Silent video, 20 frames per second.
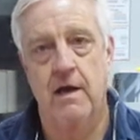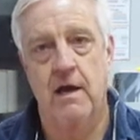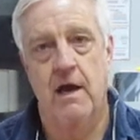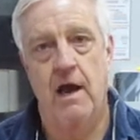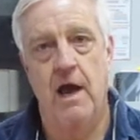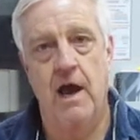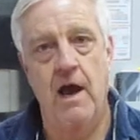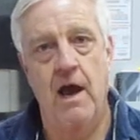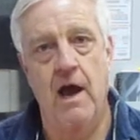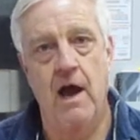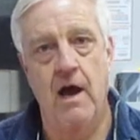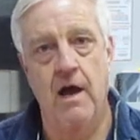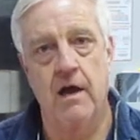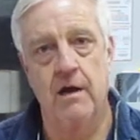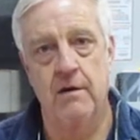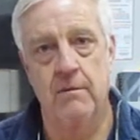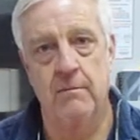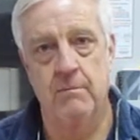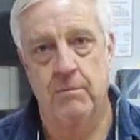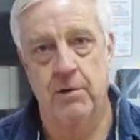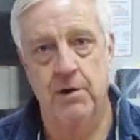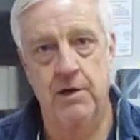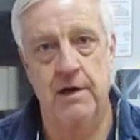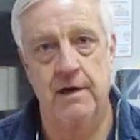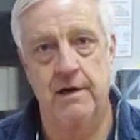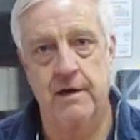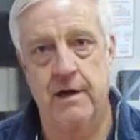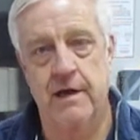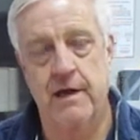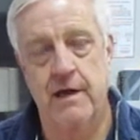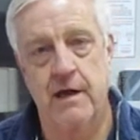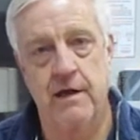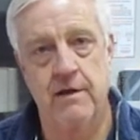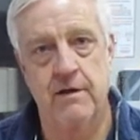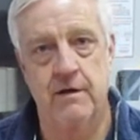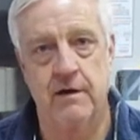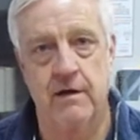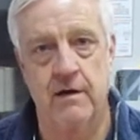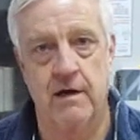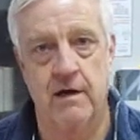and put it
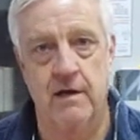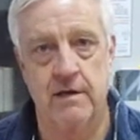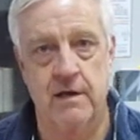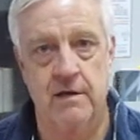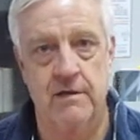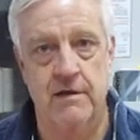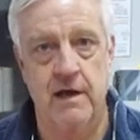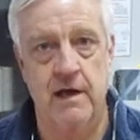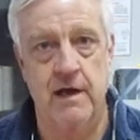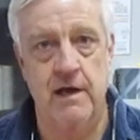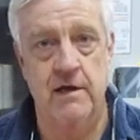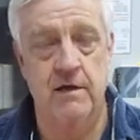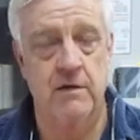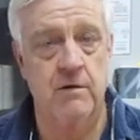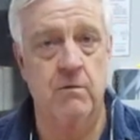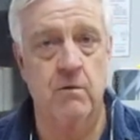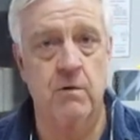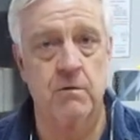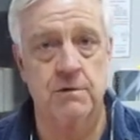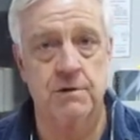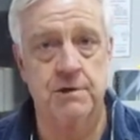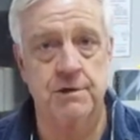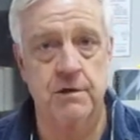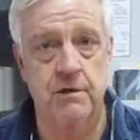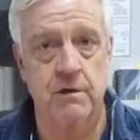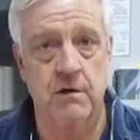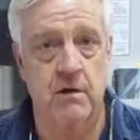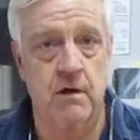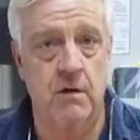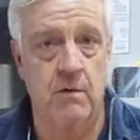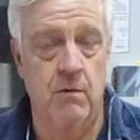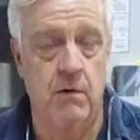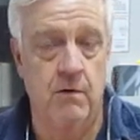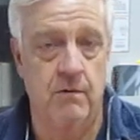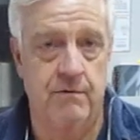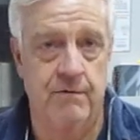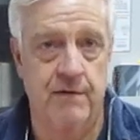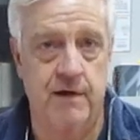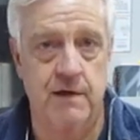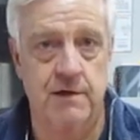together, and the thing either won't shoot or it won't
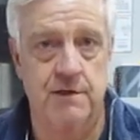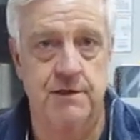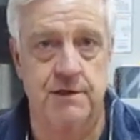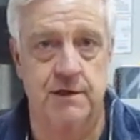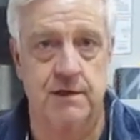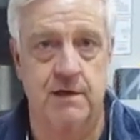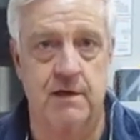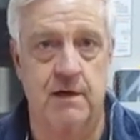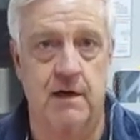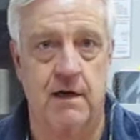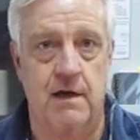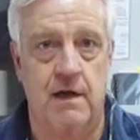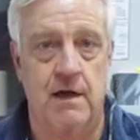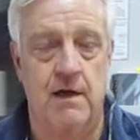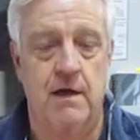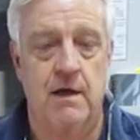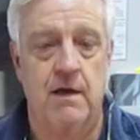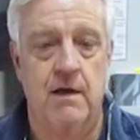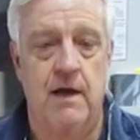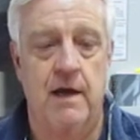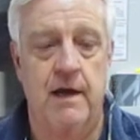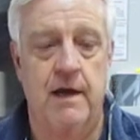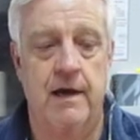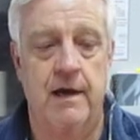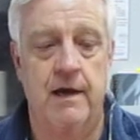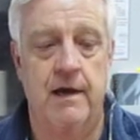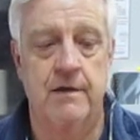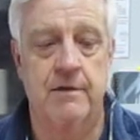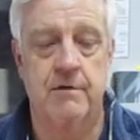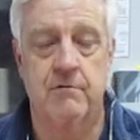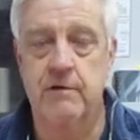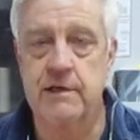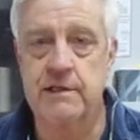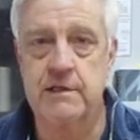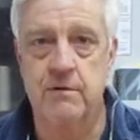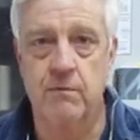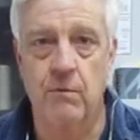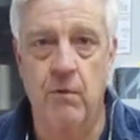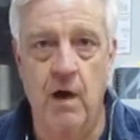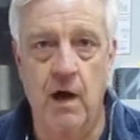function. And the
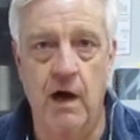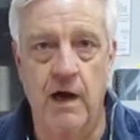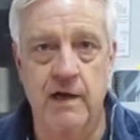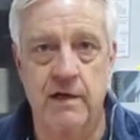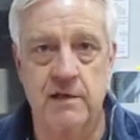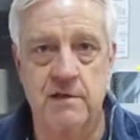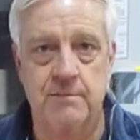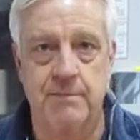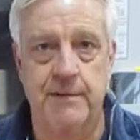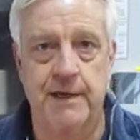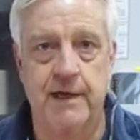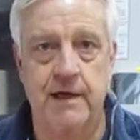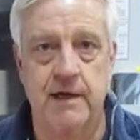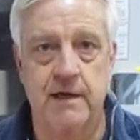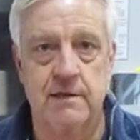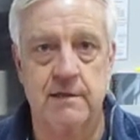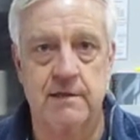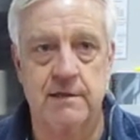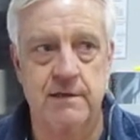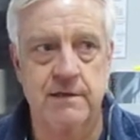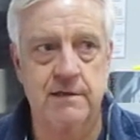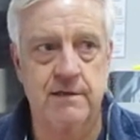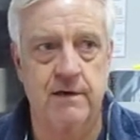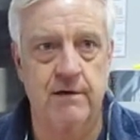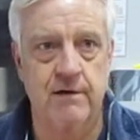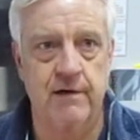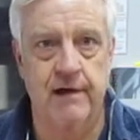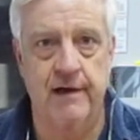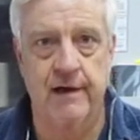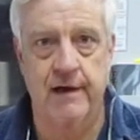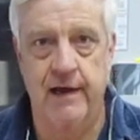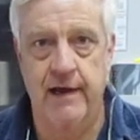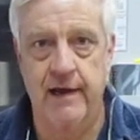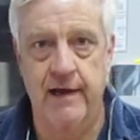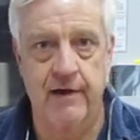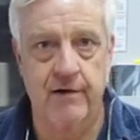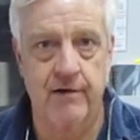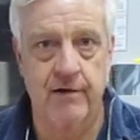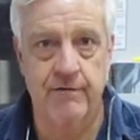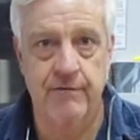reason why is because these aren't an
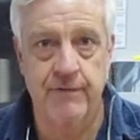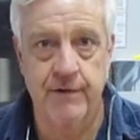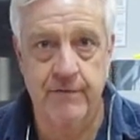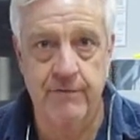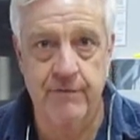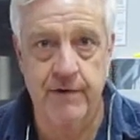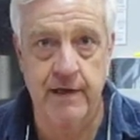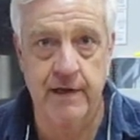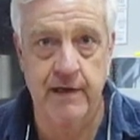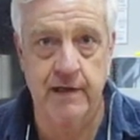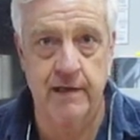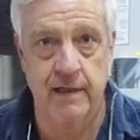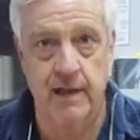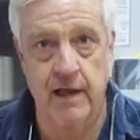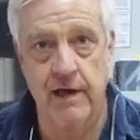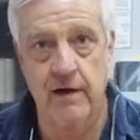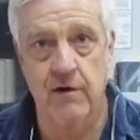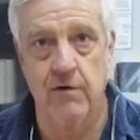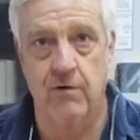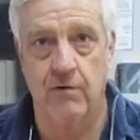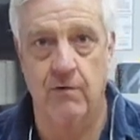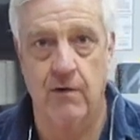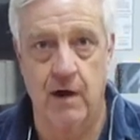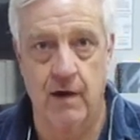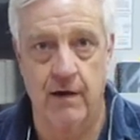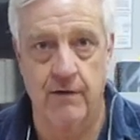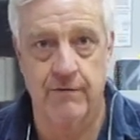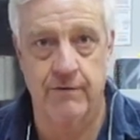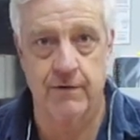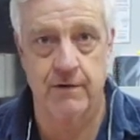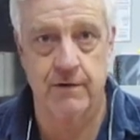AR-15 Lego rifle.